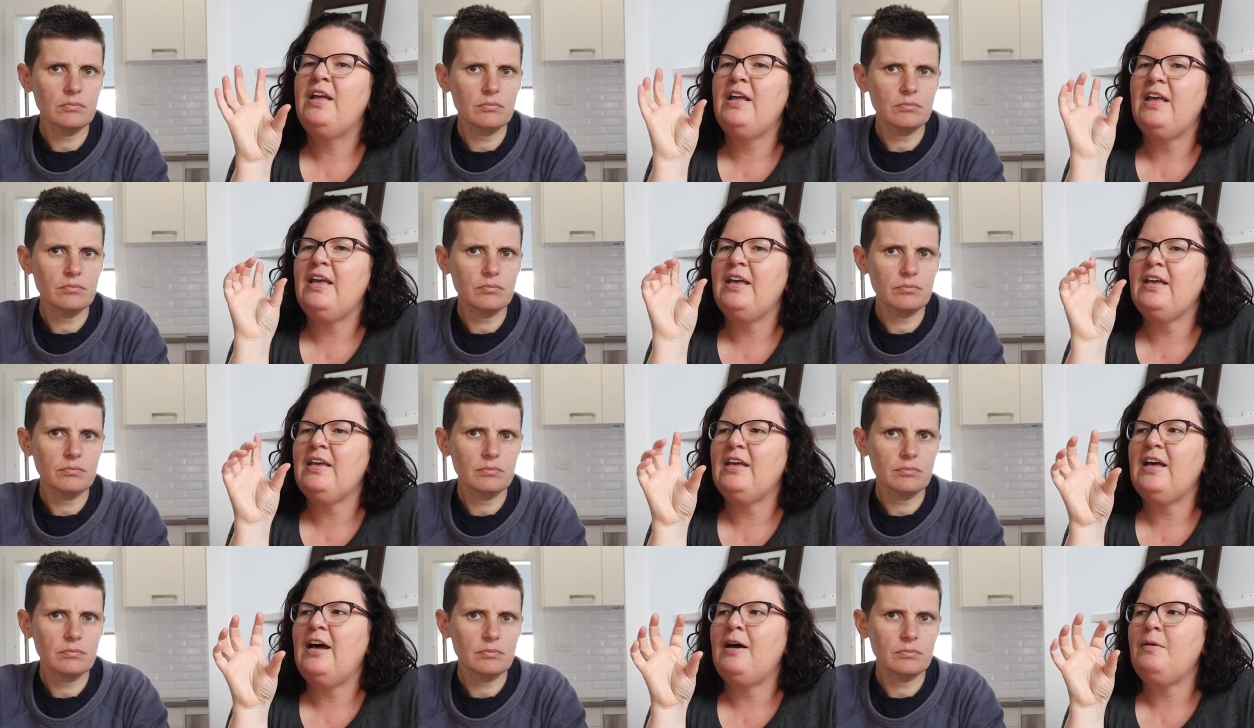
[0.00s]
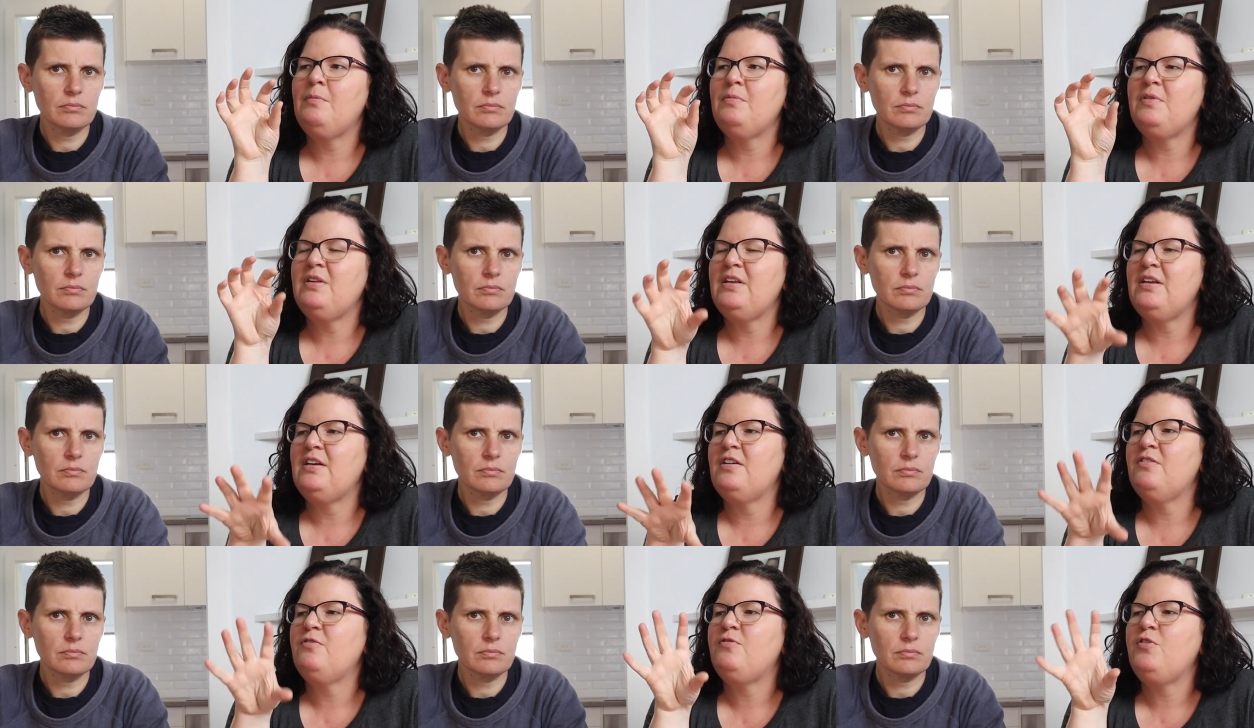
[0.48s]
Speaker 1: It comes
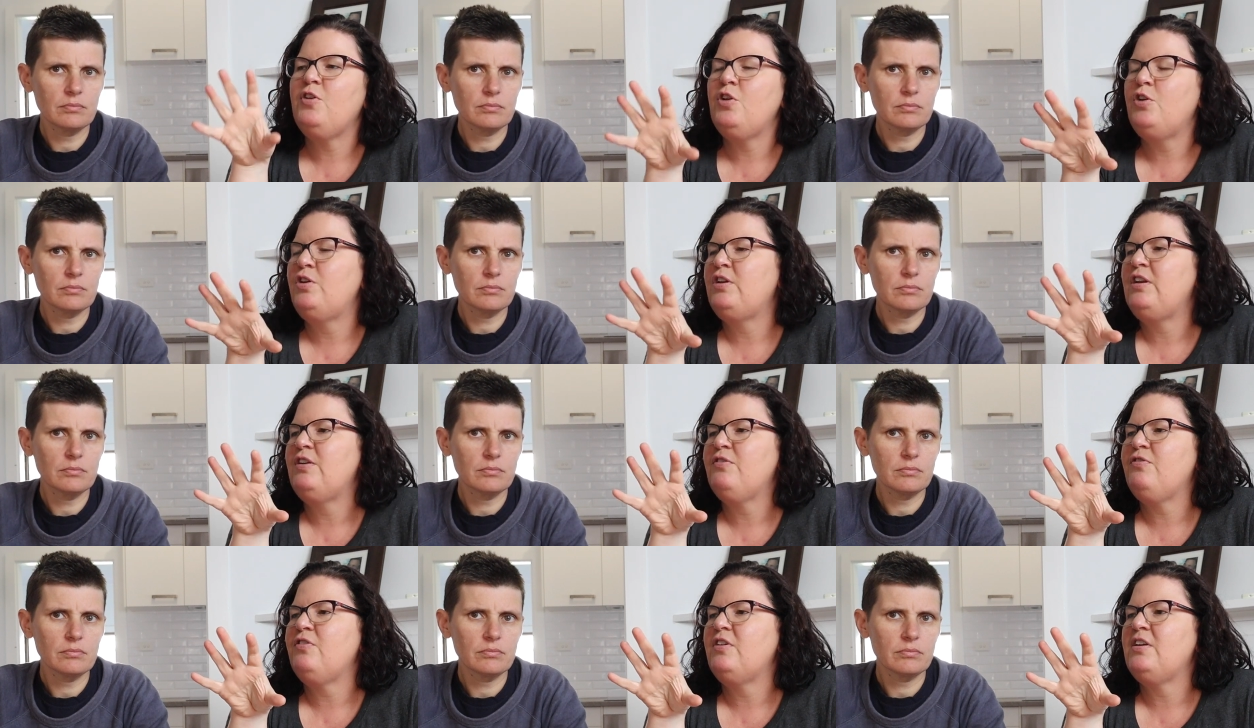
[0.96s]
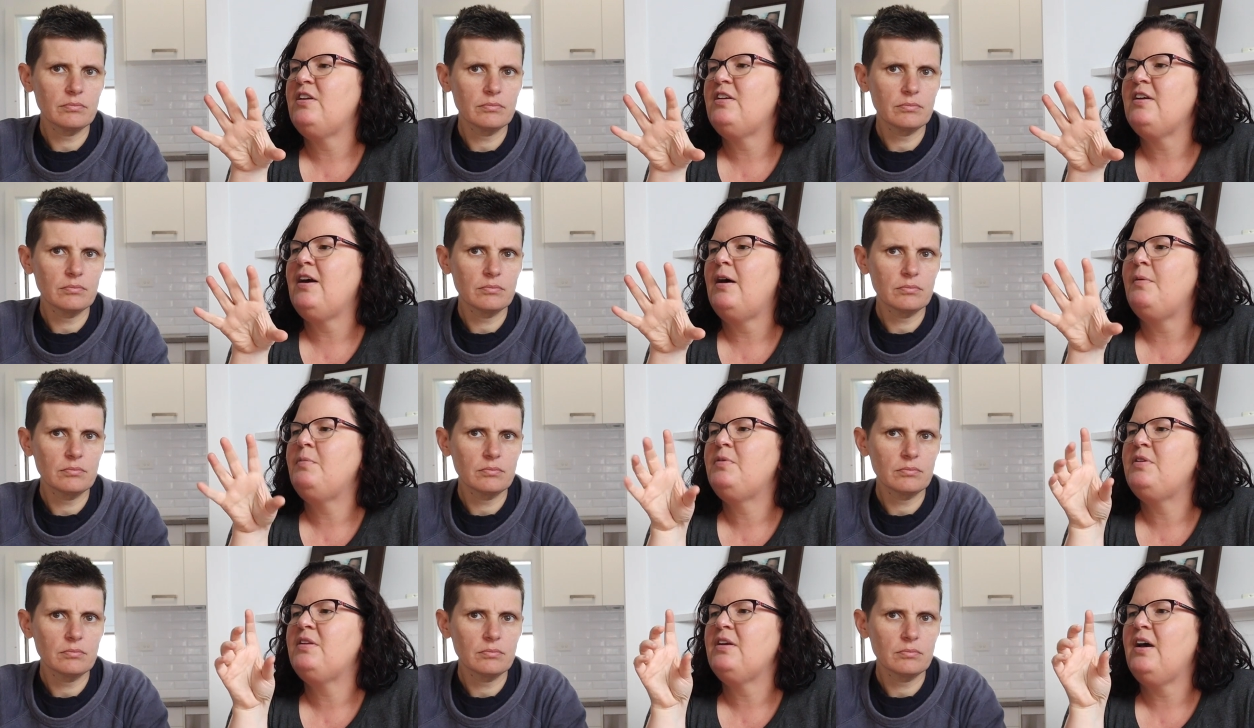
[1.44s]
in a few different
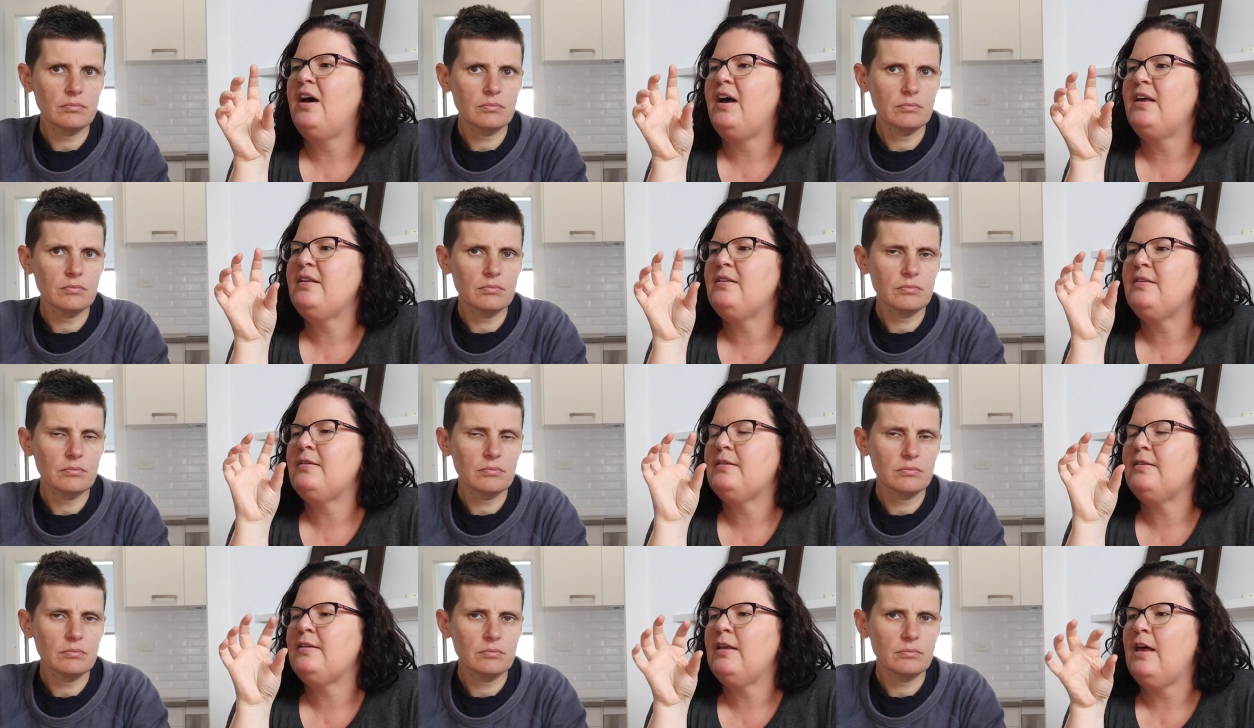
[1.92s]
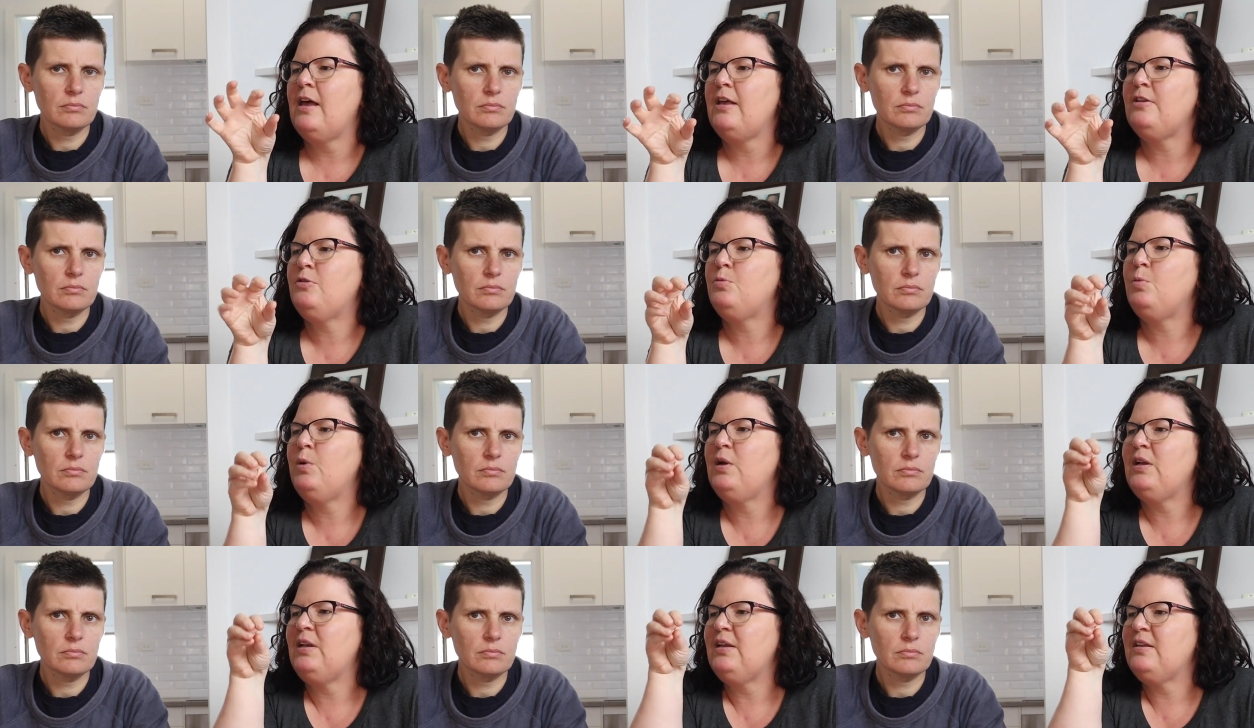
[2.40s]
tub sizes
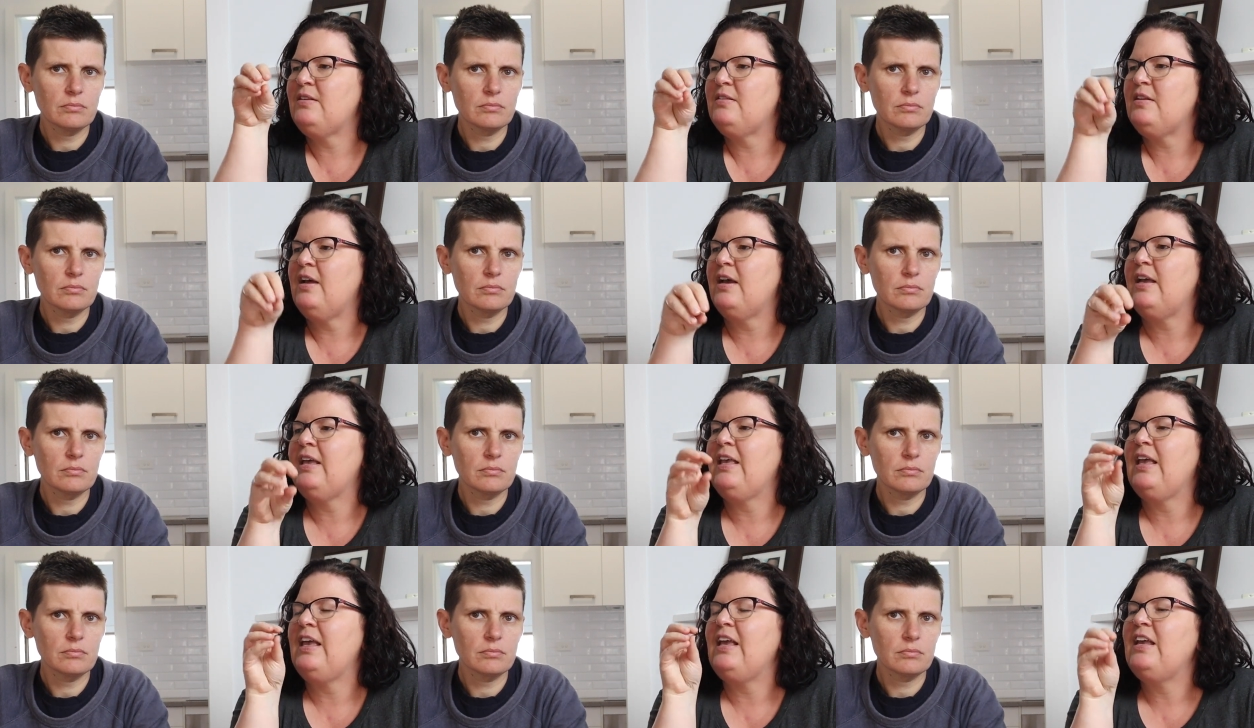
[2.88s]
as well as like